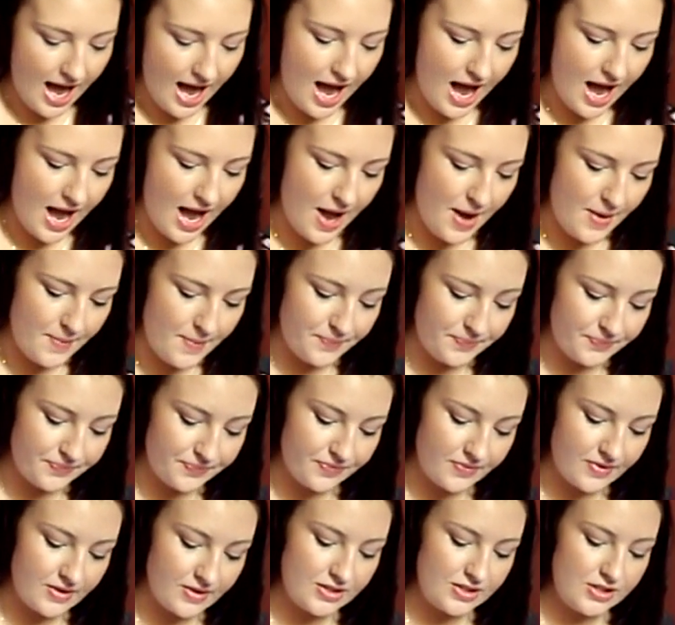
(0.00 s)
Um,
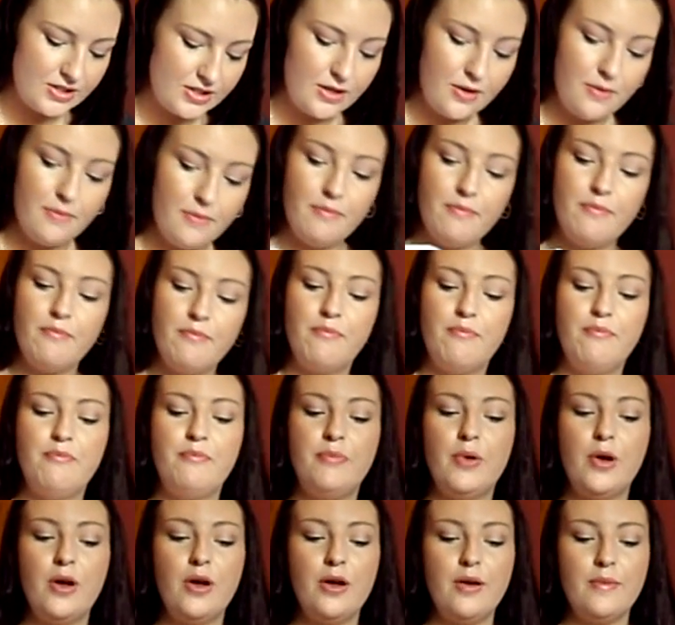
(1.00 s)
some
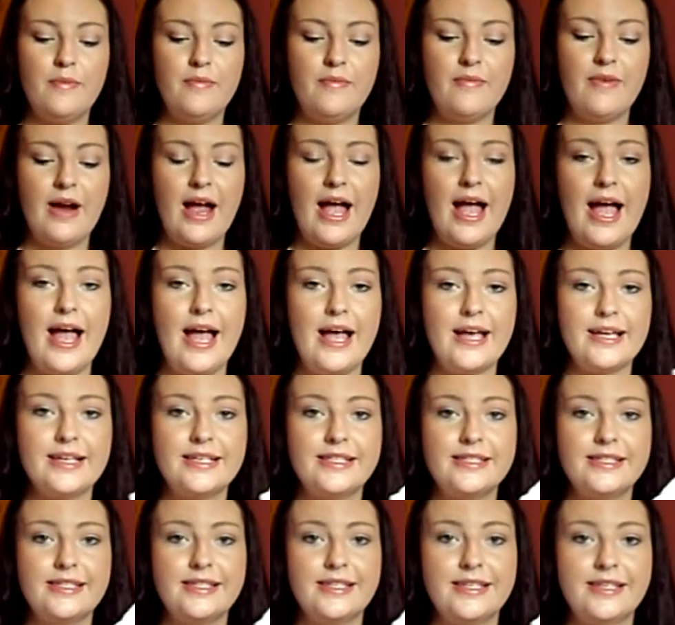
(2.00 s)
dirt
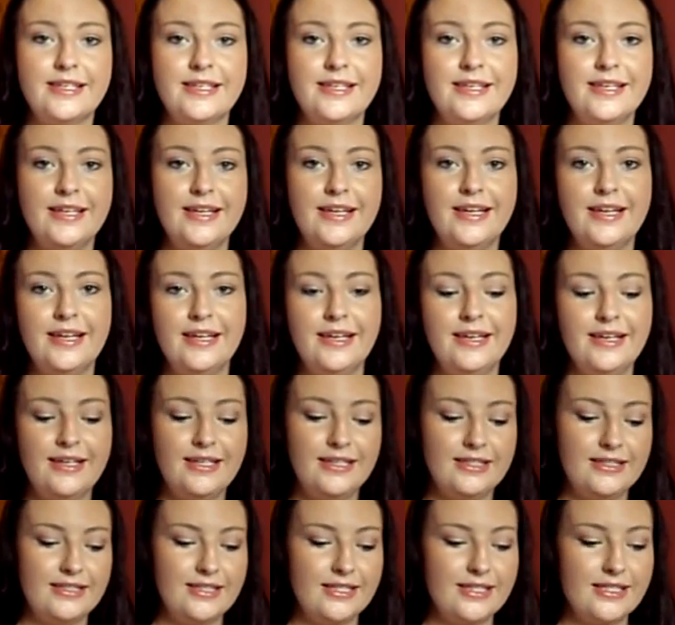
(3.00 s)
rags
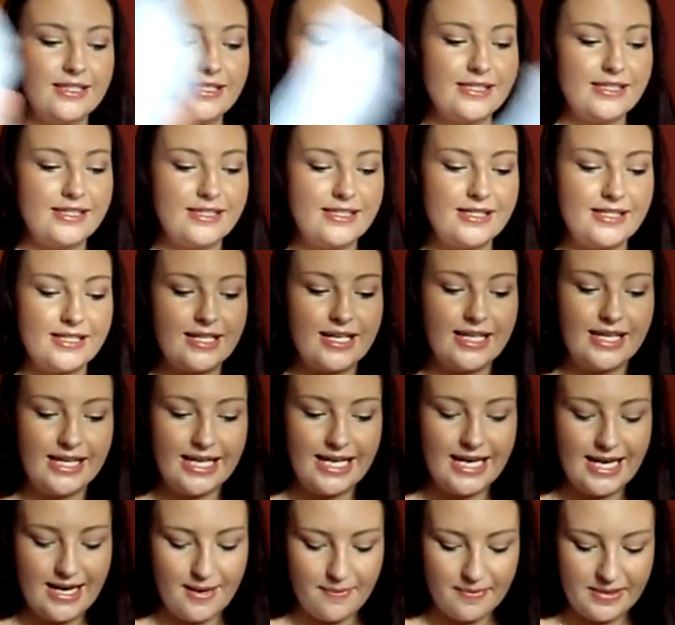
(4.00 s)
to
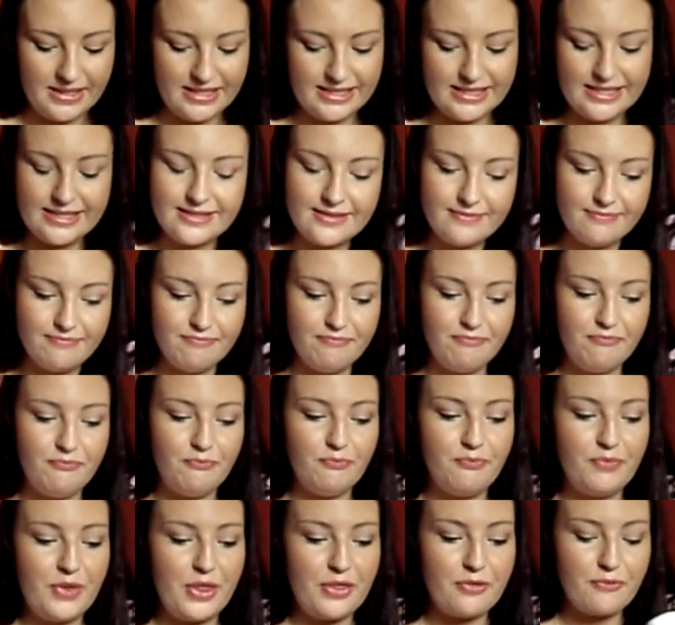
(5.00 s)
clean up his
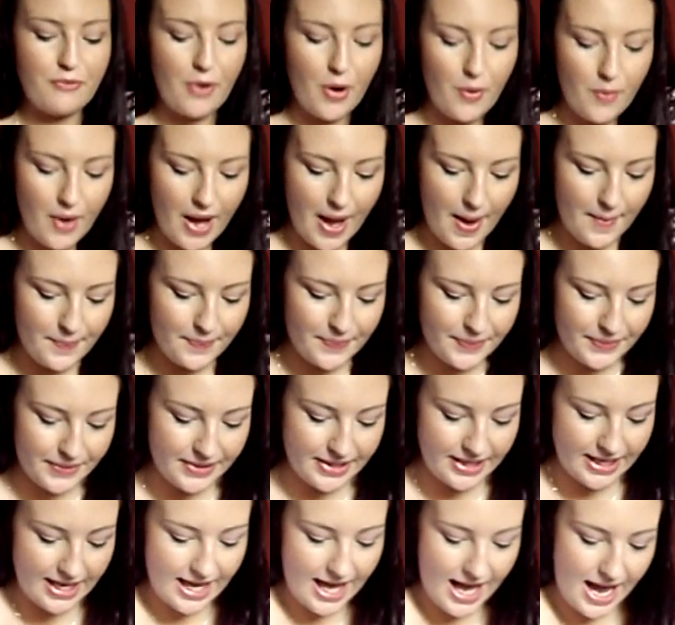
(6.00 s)
throw up.
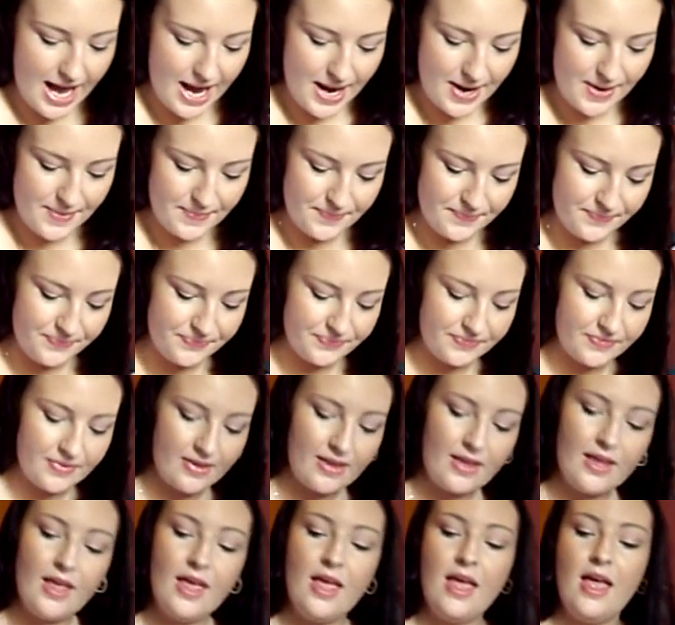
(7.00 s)
Um,
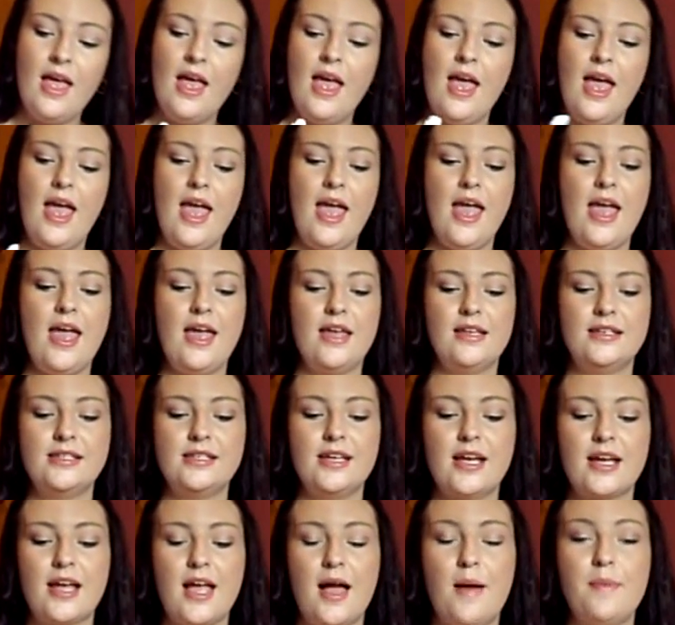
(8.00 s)

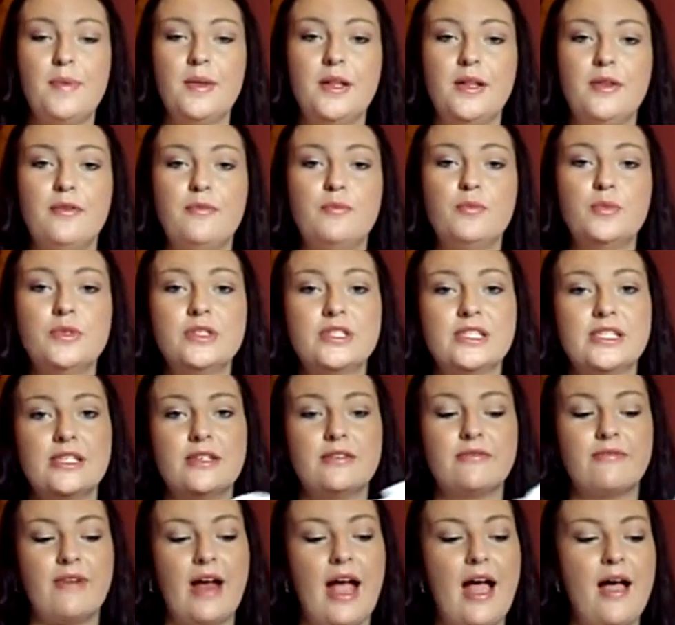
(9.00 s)
and a couple of
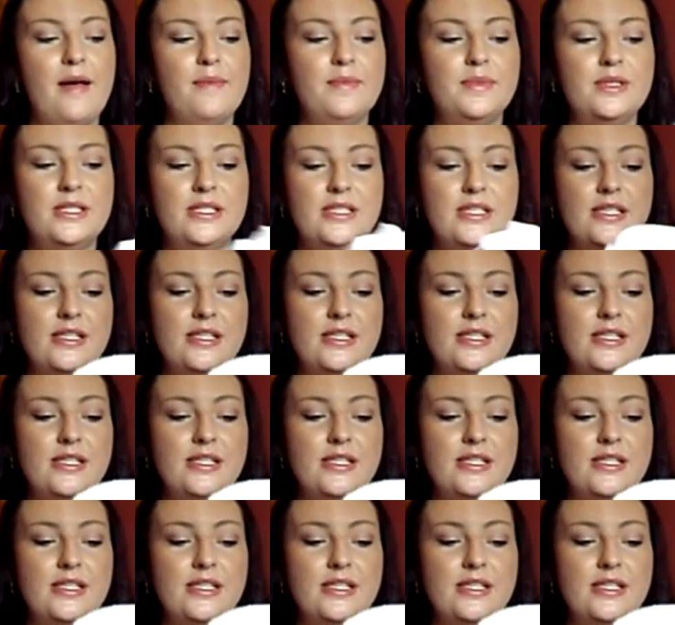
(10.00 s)
muslin wraps.